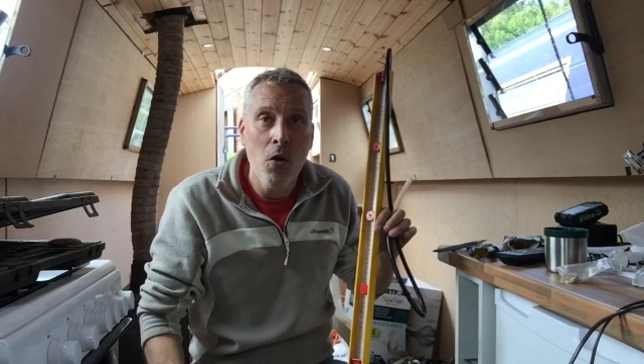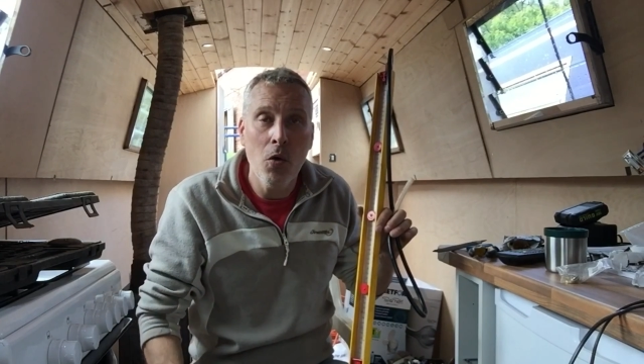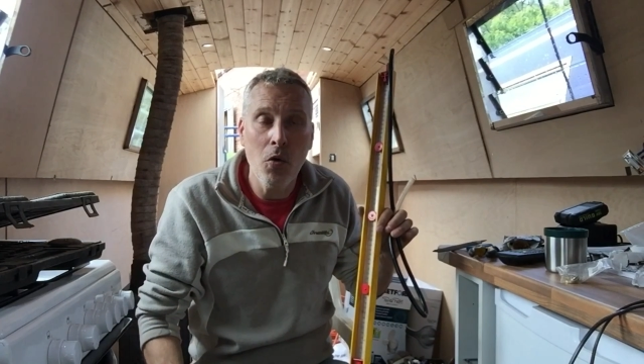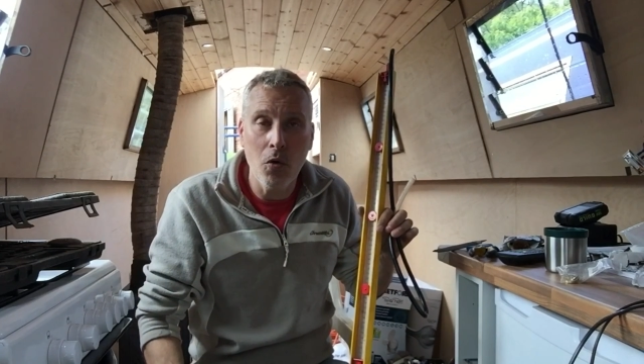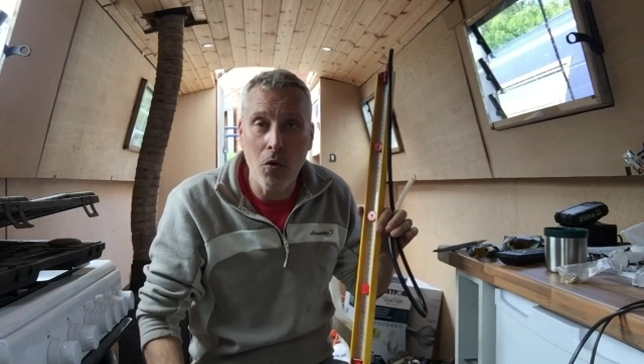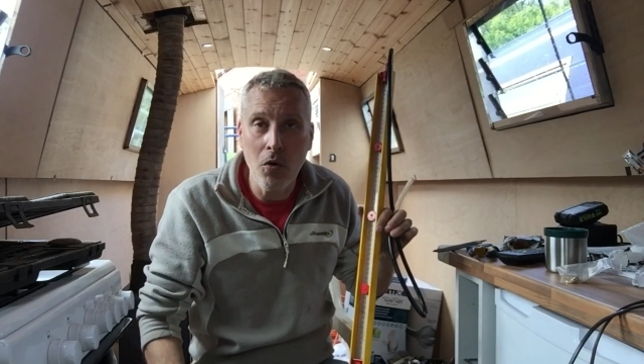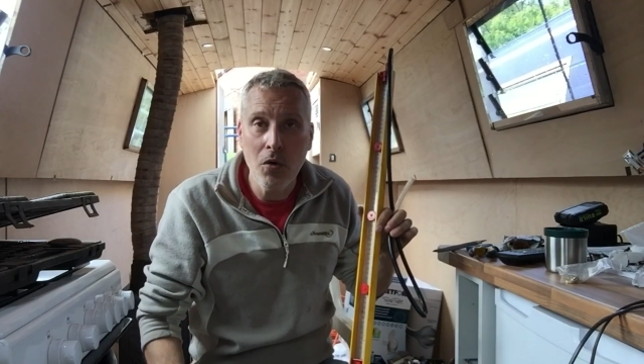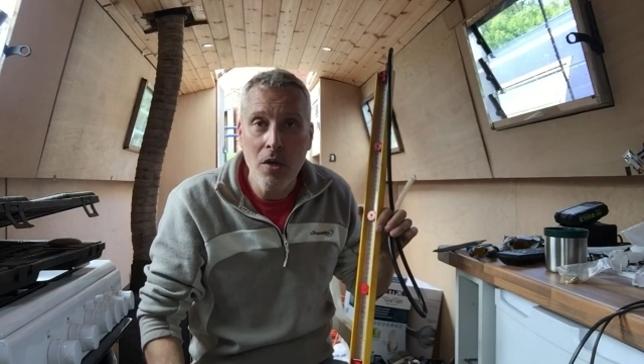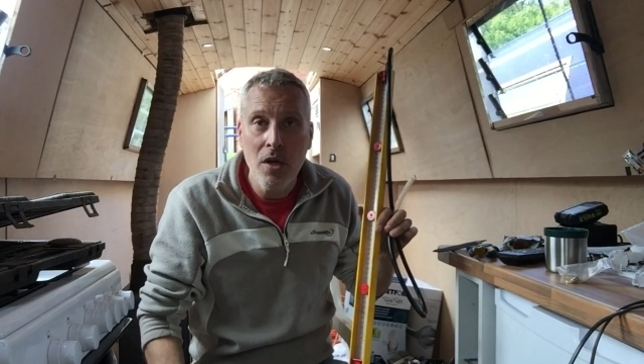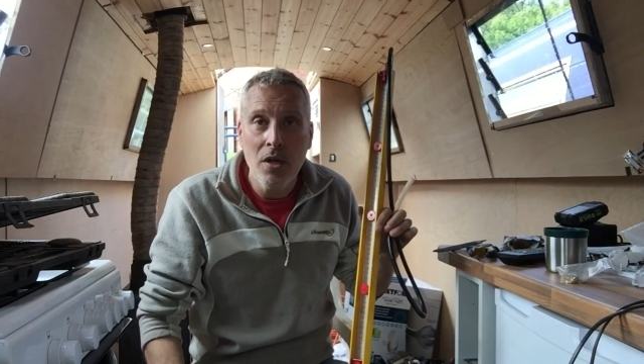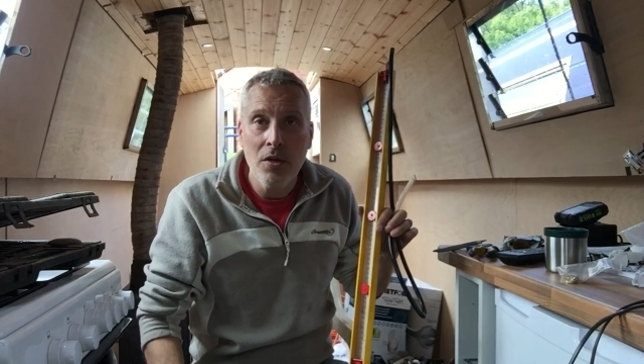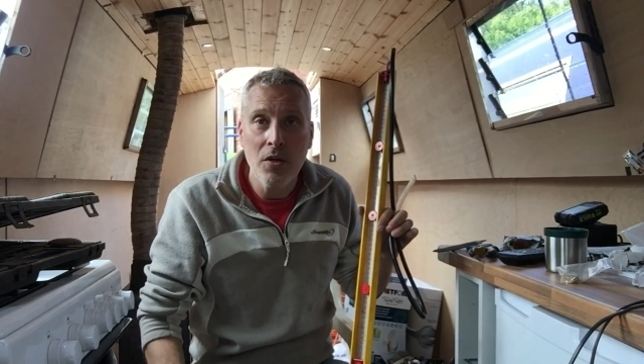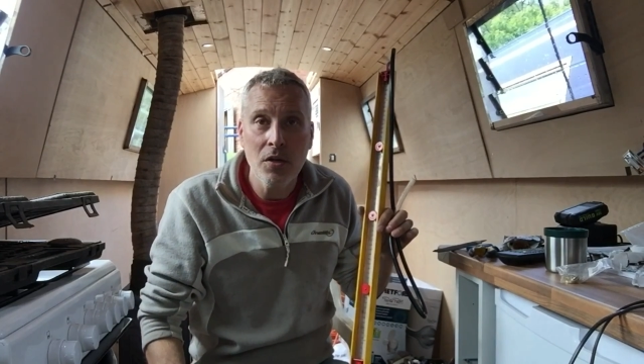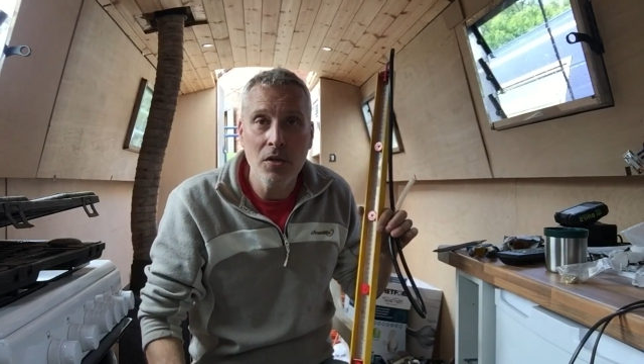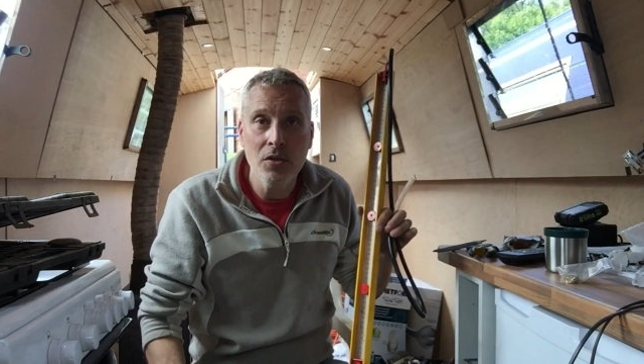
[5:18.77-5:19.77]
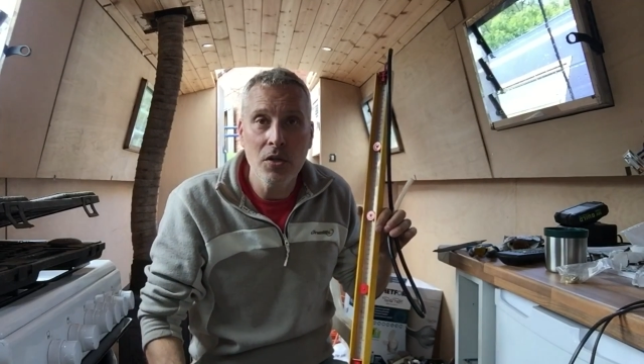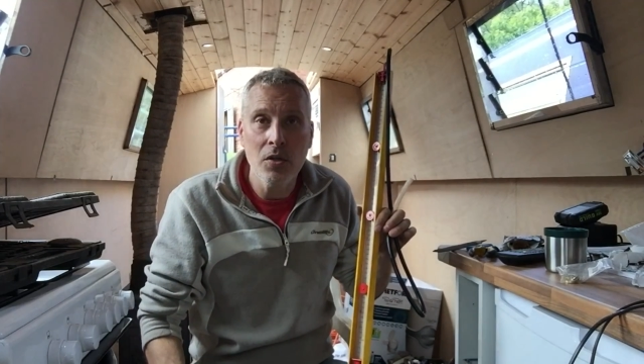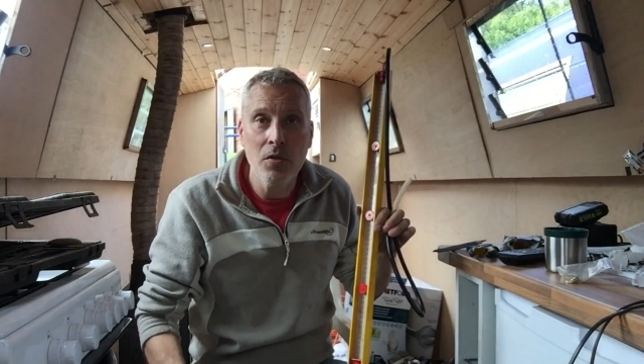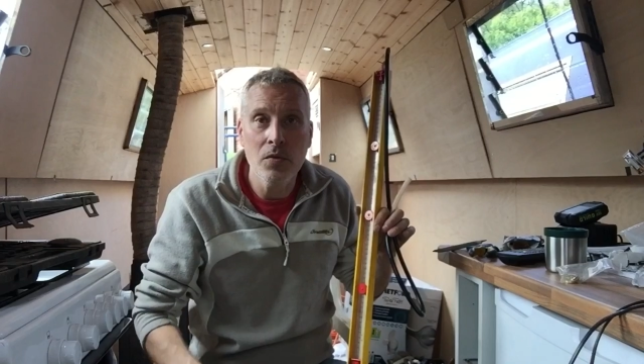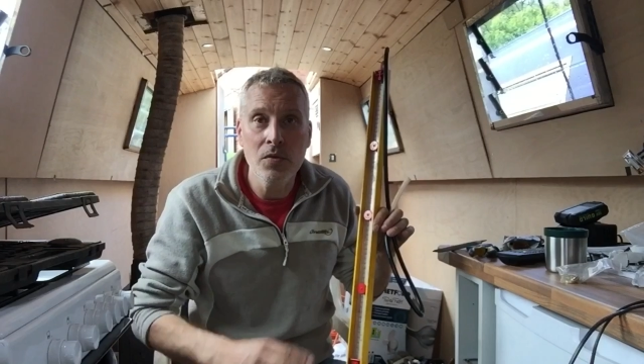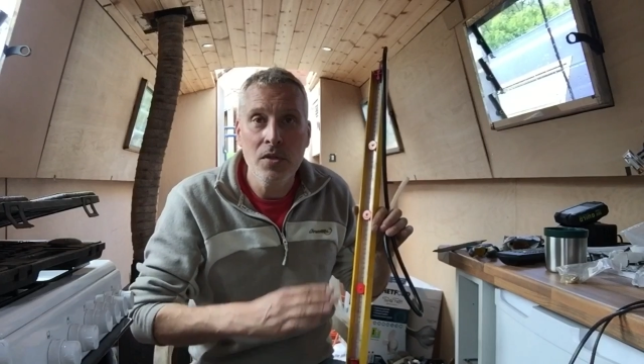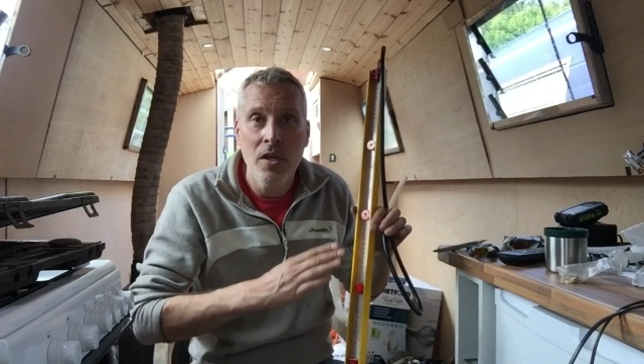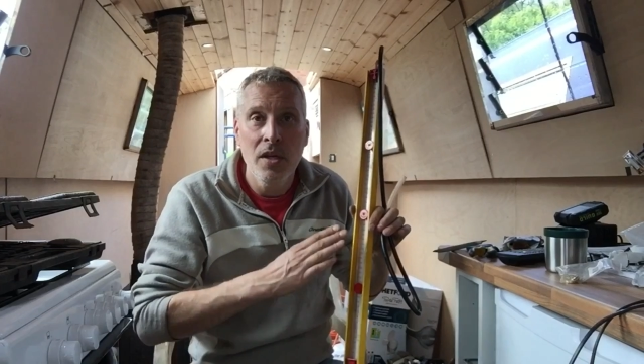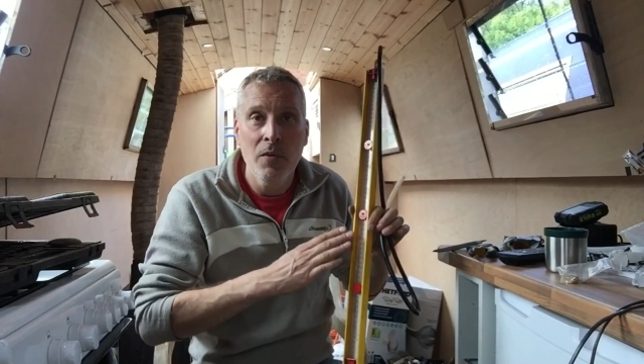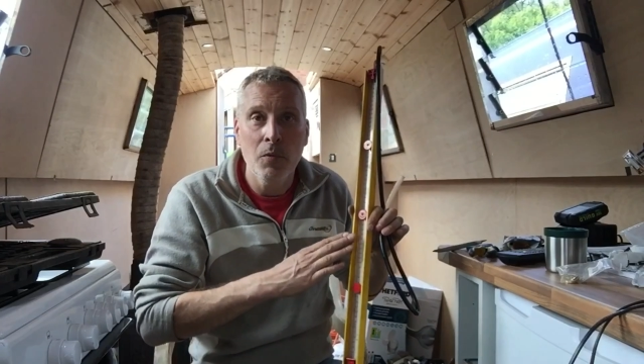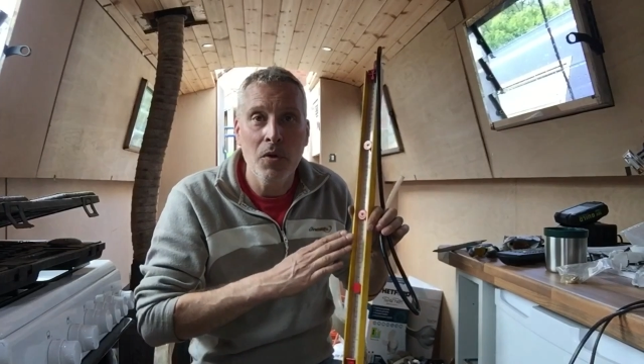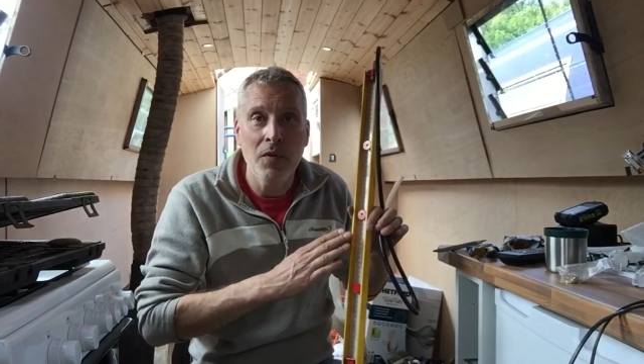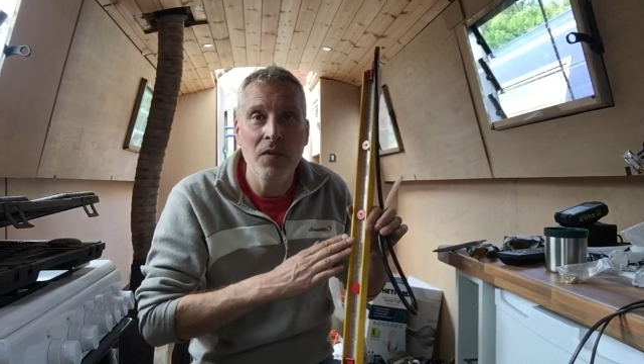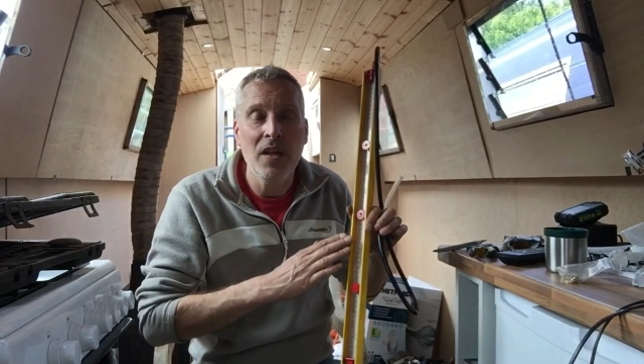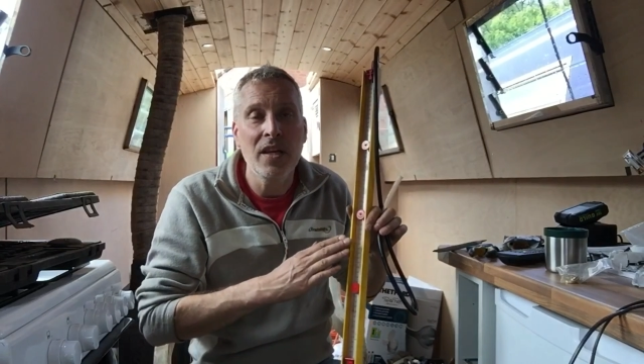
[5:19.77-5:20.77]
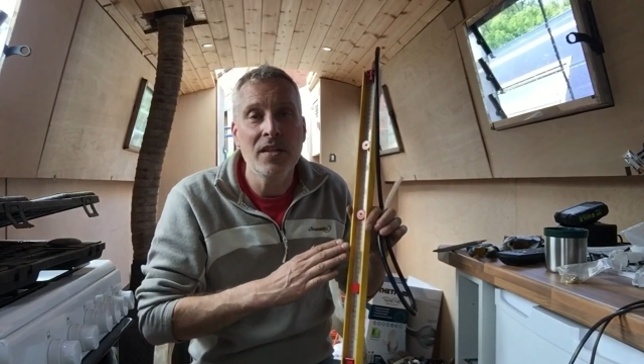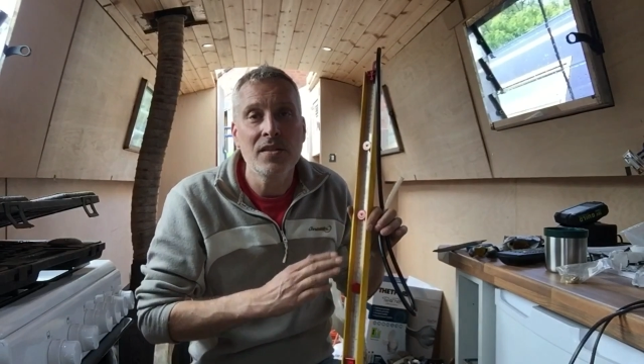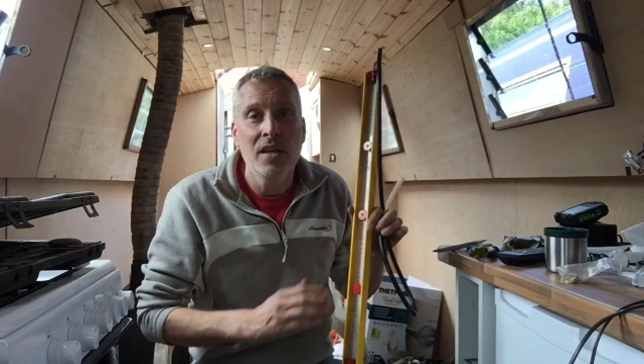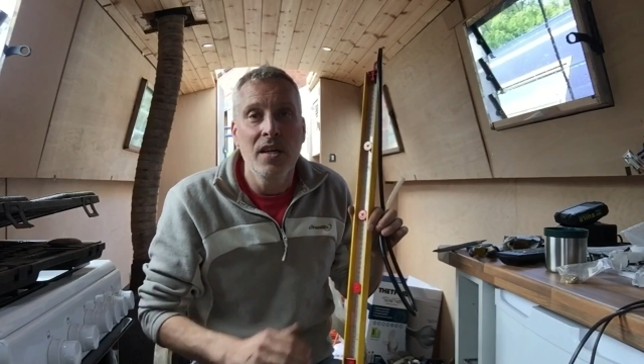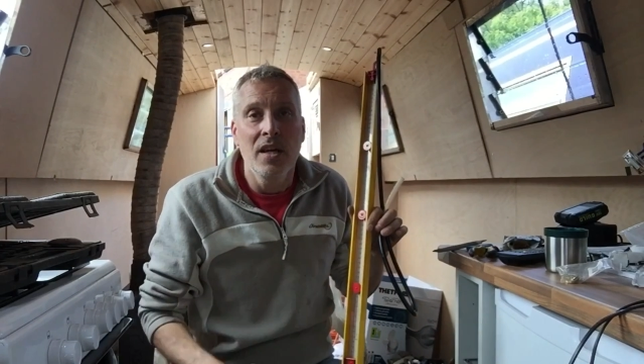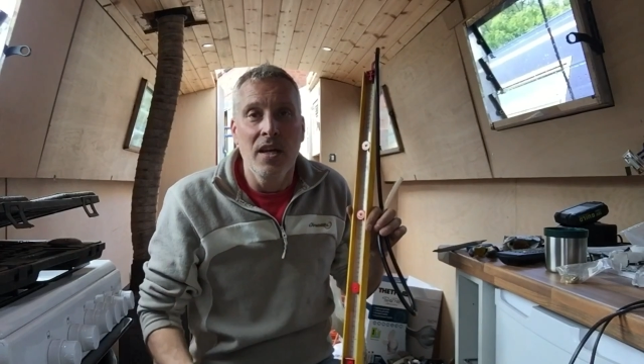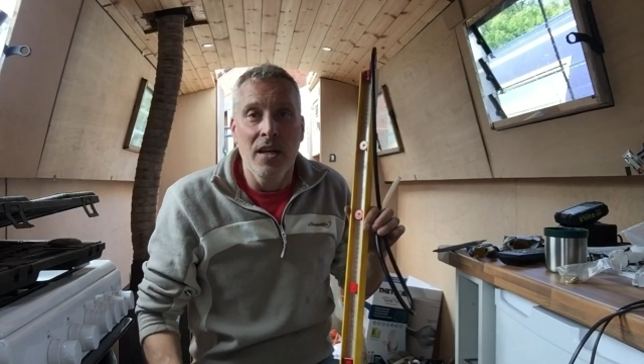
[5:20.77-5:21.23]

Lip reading: Or you can use one of these.